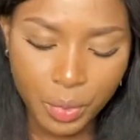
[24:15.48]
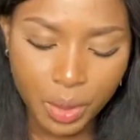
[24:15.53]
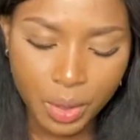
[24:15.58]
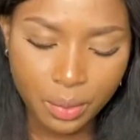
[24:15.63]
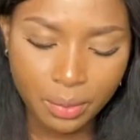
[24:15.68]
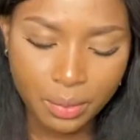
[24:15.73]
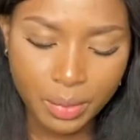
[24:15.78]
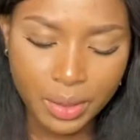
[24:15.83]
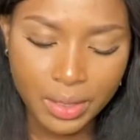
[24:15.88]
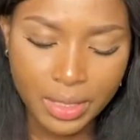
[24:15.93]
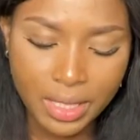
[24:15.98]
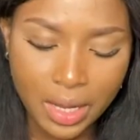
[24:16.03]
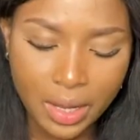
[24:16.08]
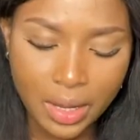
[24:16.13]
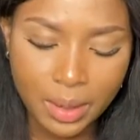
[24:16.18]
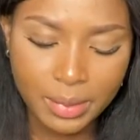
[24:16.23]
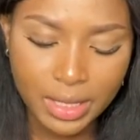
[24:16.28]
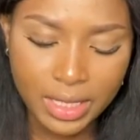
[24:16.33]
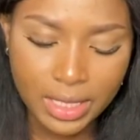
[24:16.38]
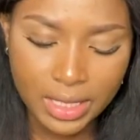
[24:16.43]
but now
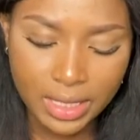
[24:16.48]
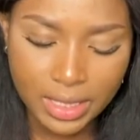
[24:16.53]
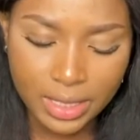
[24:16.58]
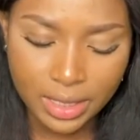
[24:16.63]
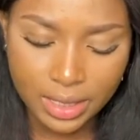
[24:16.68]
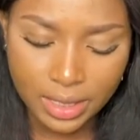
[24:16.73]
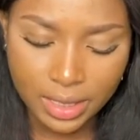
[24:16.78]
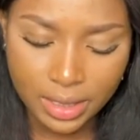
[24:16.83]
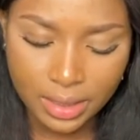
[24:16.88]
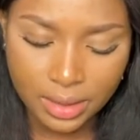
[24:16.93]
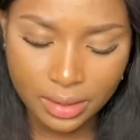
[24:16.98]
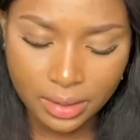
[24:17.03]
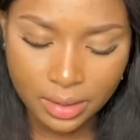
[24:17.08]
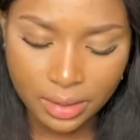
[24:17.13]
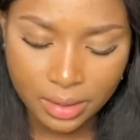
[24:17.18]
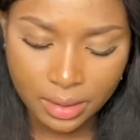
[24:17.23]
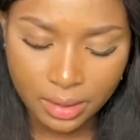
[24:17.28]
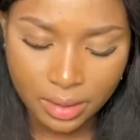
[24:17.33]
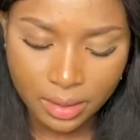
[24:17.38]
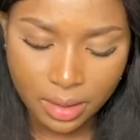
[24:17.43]
I'm healing.
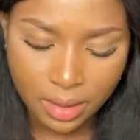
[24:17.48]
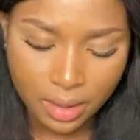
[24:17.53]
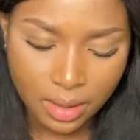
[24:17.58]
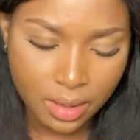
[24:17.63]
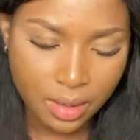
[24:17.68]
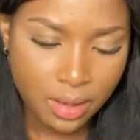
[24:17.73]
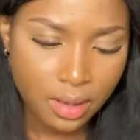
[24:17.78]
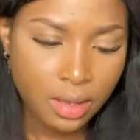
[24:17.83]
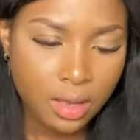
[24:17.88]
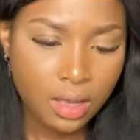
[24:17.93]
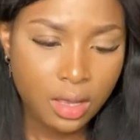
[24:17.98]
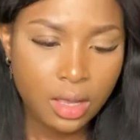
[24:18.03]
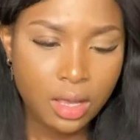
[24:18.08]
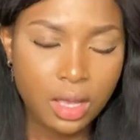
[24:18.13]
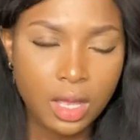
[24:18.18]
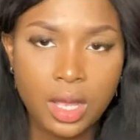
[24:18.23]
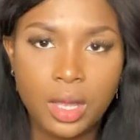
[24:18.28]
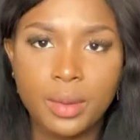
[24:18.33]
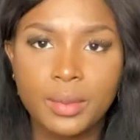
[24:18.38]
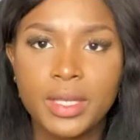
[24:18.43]

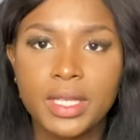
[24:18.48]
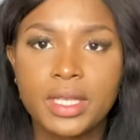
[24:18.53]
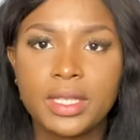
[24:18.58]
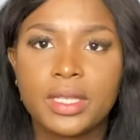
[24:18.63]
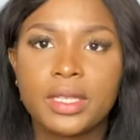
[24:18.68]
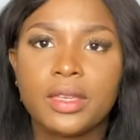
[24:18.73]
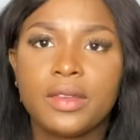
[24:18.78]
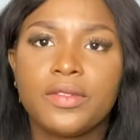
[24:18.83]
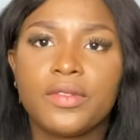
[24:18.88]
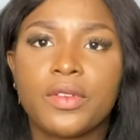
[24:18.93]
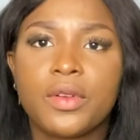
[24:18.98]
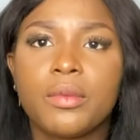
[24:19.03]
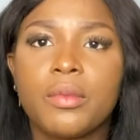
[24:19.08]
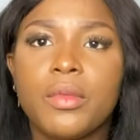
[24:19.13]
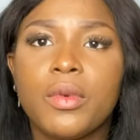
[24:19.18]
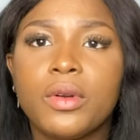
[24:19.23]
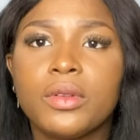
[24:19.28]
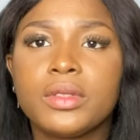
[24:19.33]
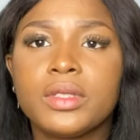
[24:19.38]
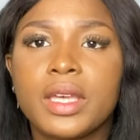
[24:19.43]
I'm healing from
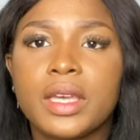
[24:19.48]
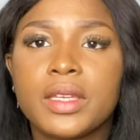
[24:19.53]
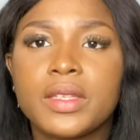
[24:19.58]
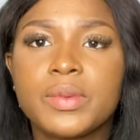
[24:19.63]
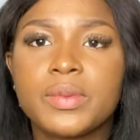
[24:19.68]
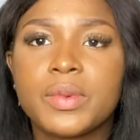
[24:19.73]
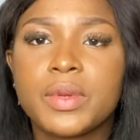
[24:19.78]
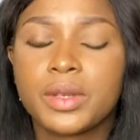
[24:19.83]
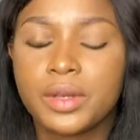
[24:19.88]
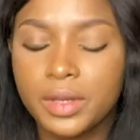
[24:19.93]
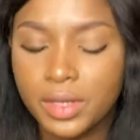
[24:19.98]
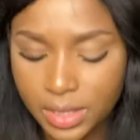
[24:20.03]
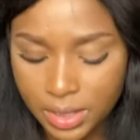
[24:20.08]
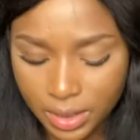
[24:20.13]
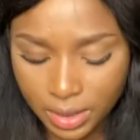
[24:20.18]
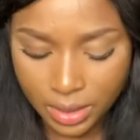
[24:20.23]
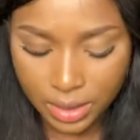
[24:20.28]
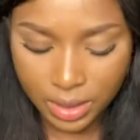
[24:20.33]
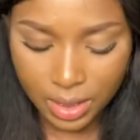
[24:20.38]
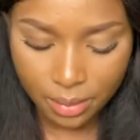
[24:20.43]
all the experience.